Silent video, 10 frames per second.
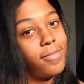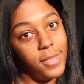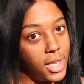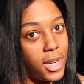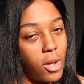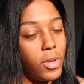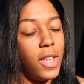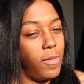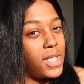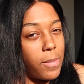you know,
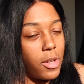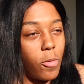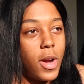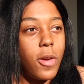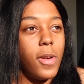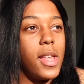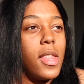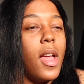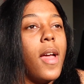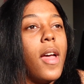give me something to work with.
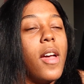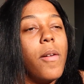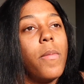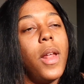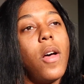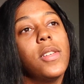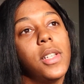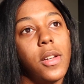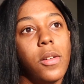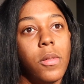But
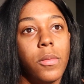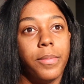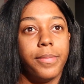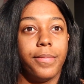also,